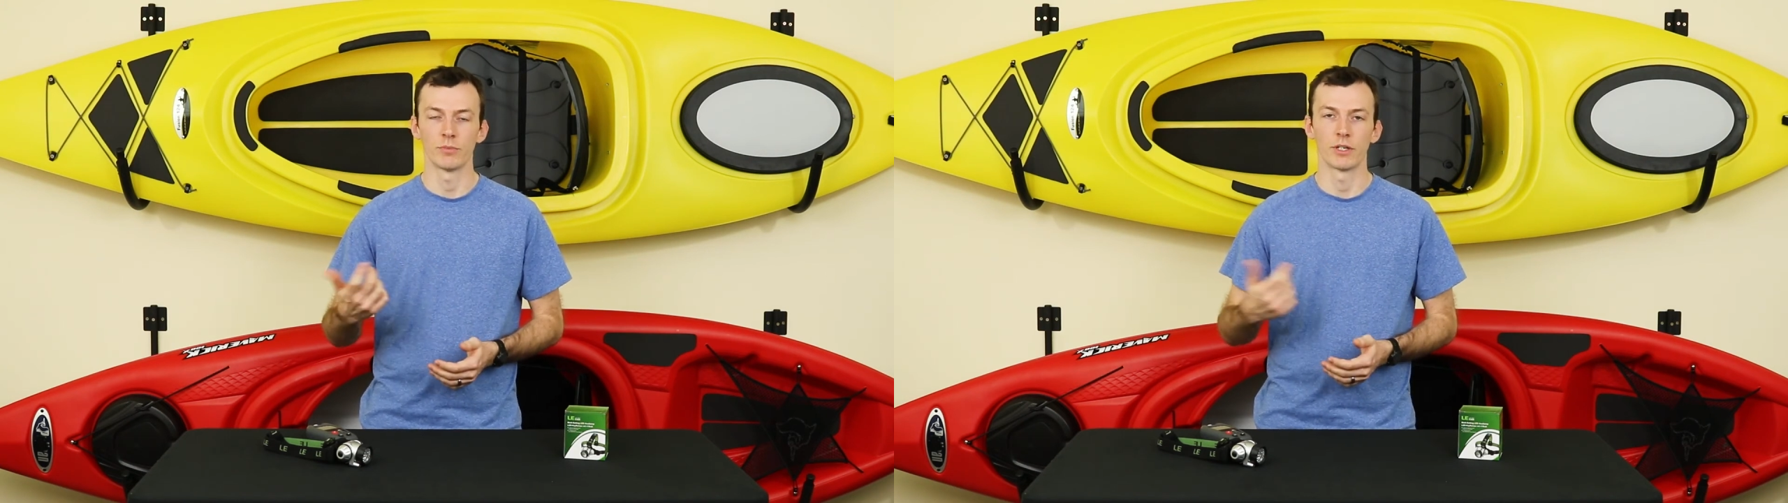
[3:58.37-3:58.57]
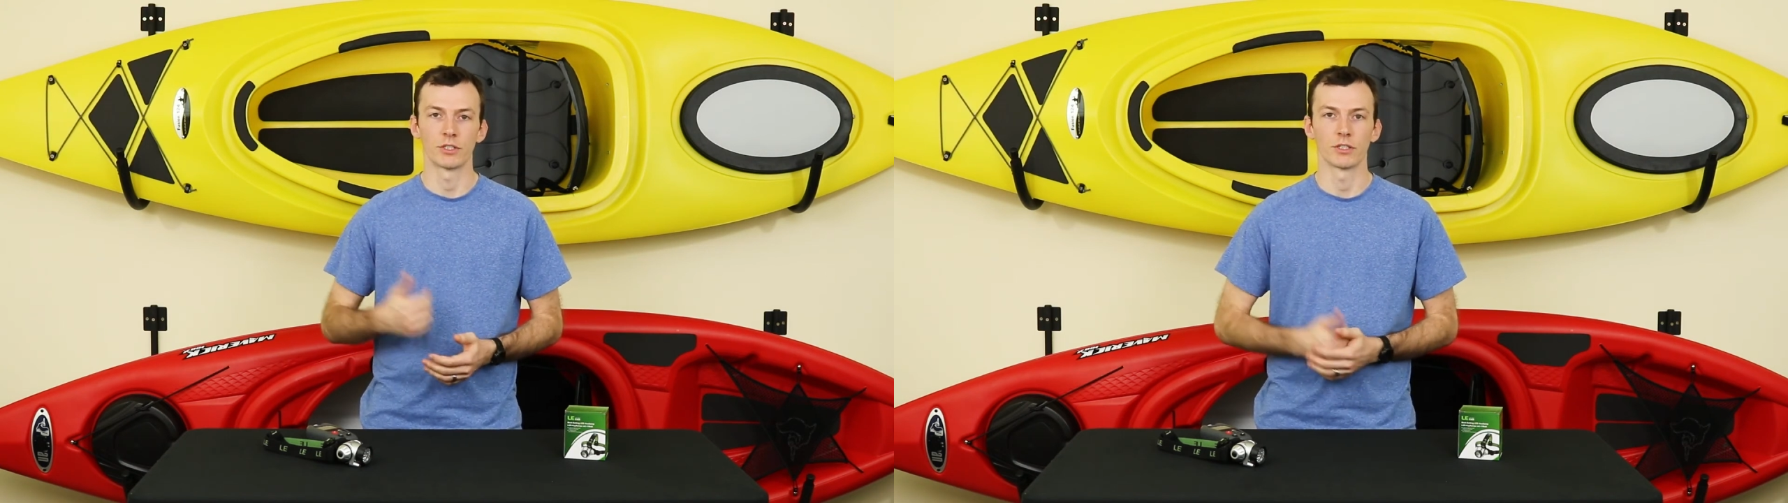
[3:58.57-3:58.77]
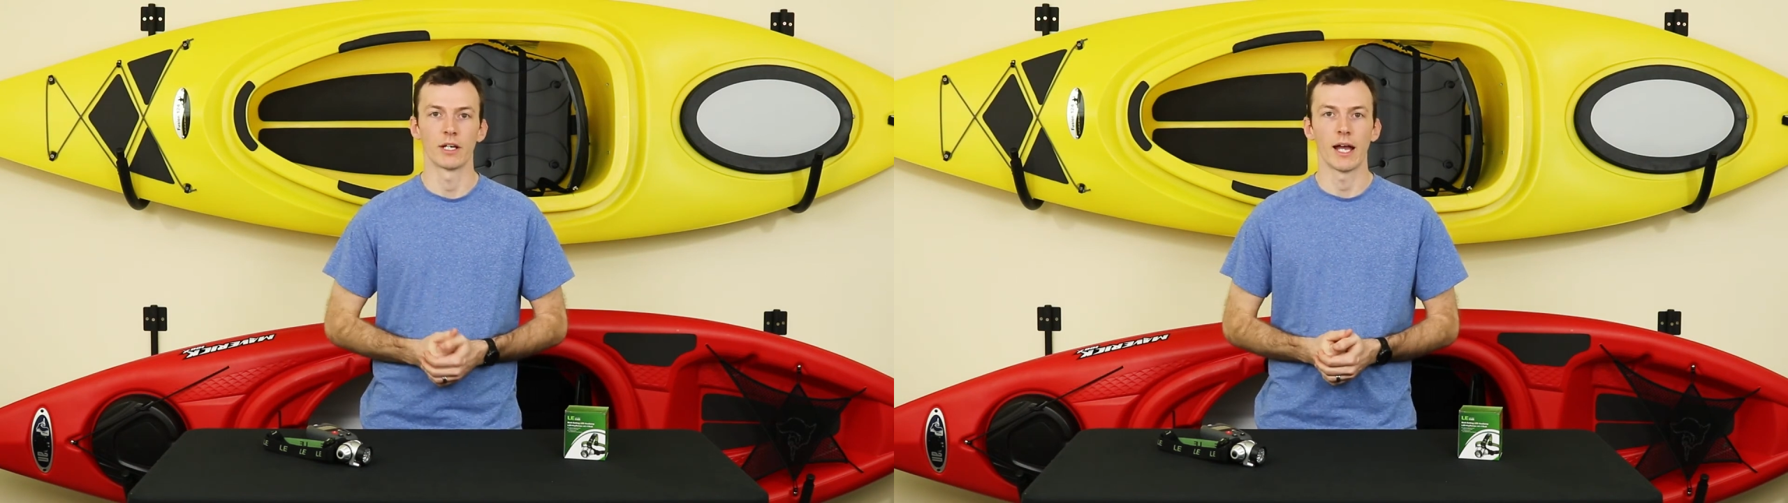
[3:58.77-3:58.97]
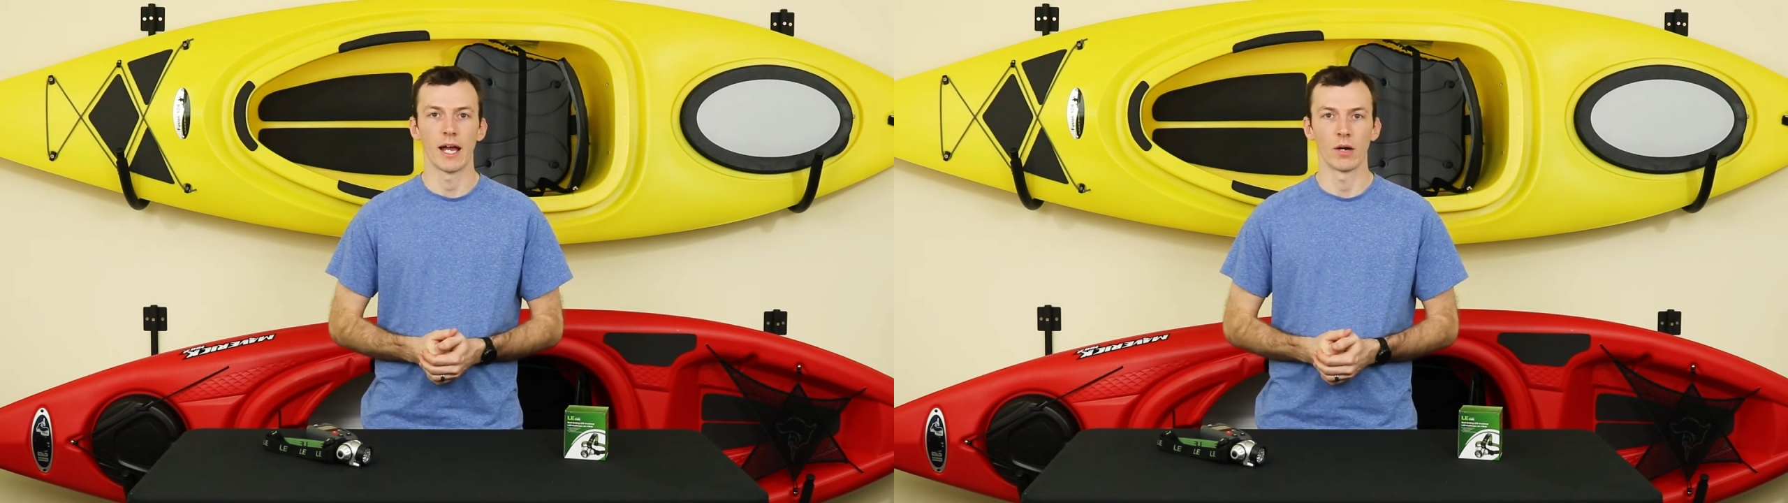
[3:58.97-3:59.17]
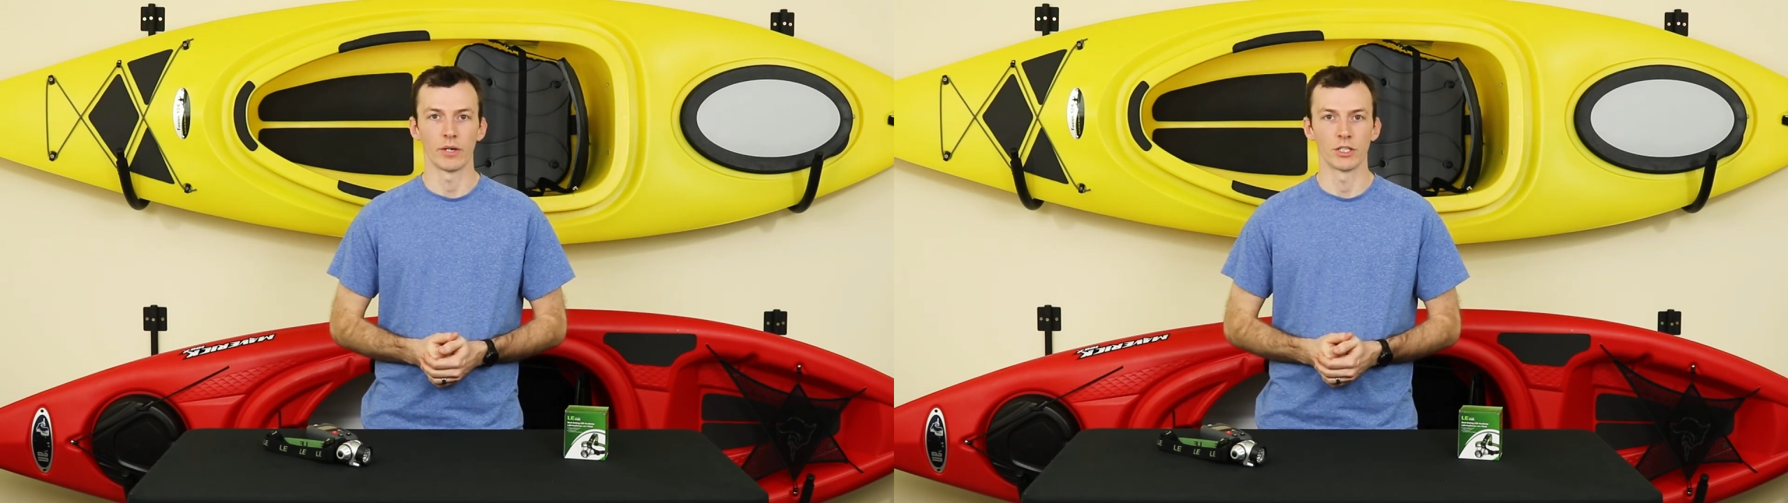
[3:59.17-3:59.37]
measure
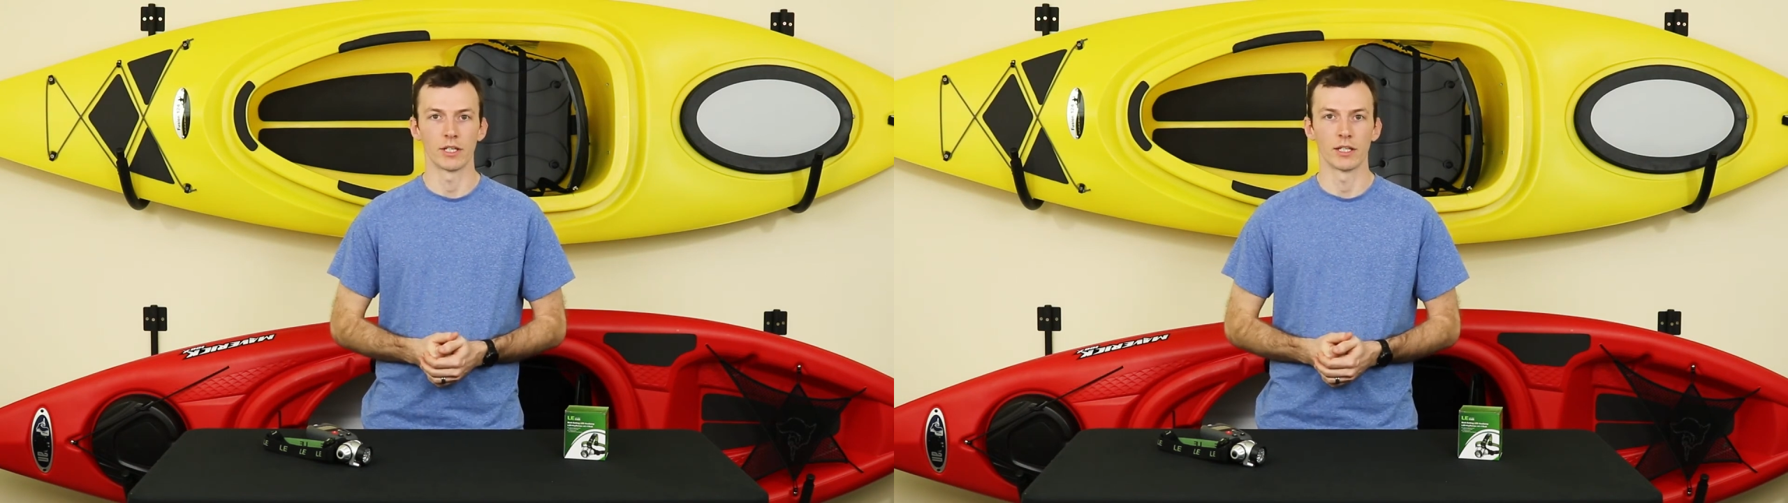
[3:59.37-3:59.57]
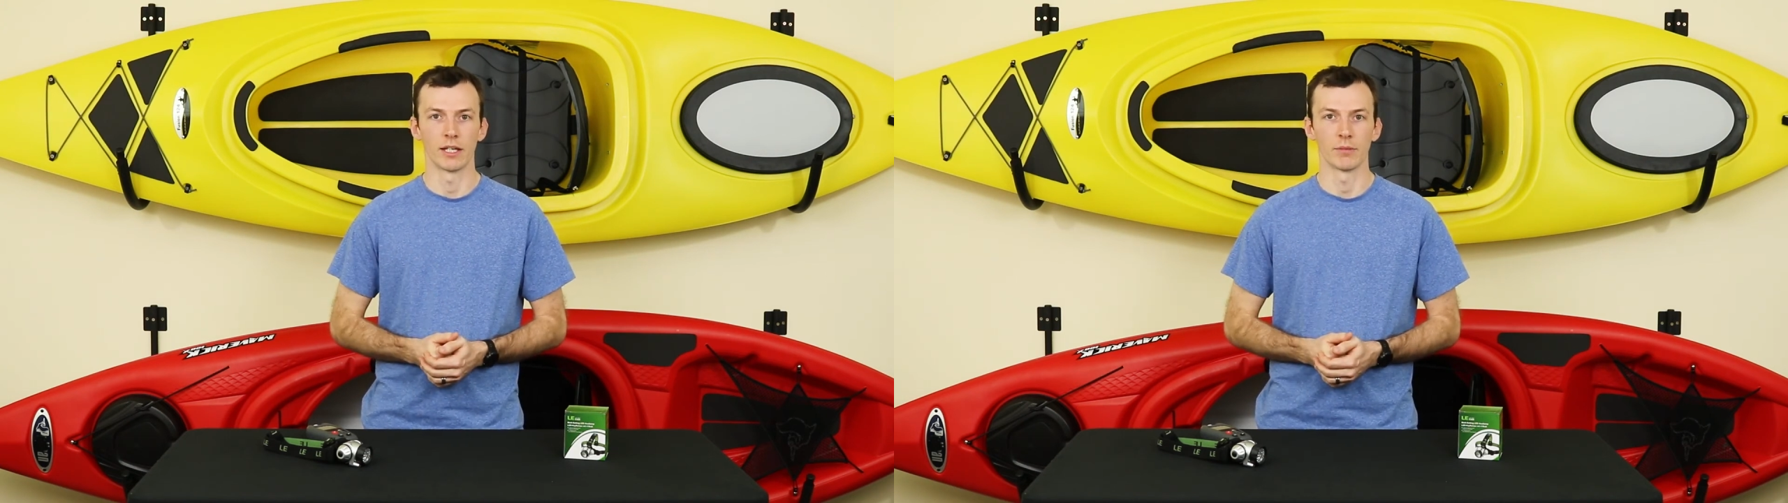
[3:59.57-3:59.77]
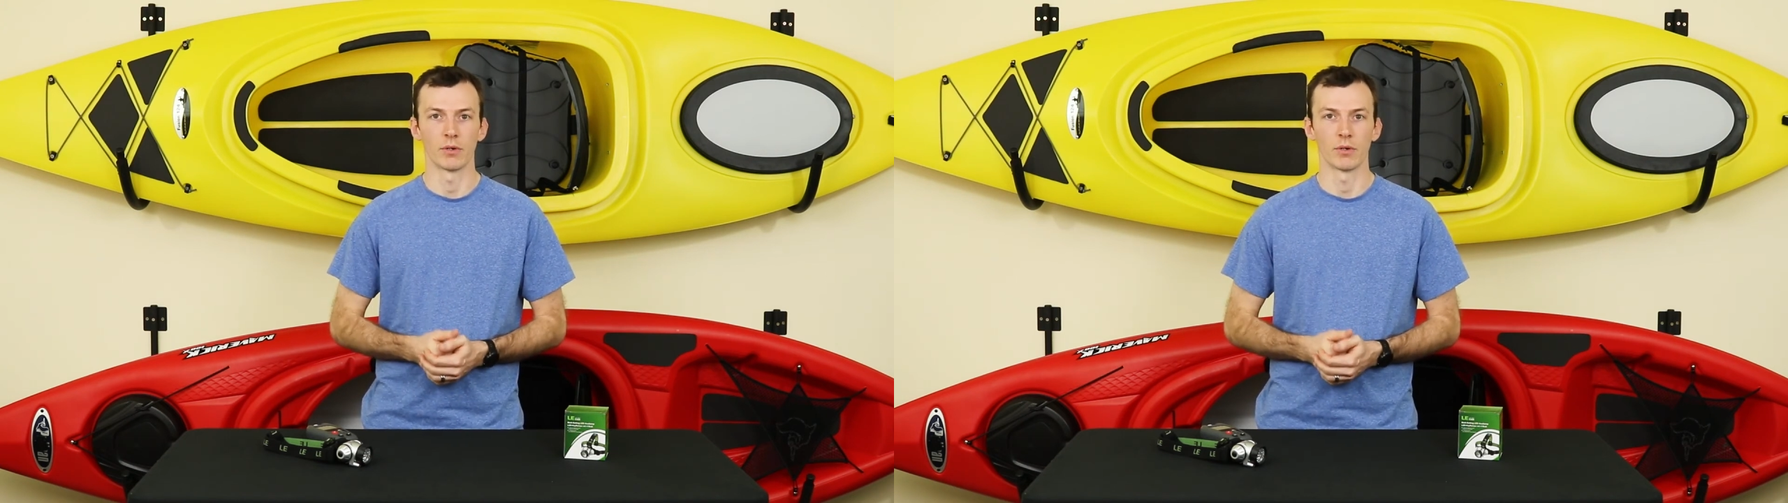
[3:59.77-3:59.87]
how each headlamp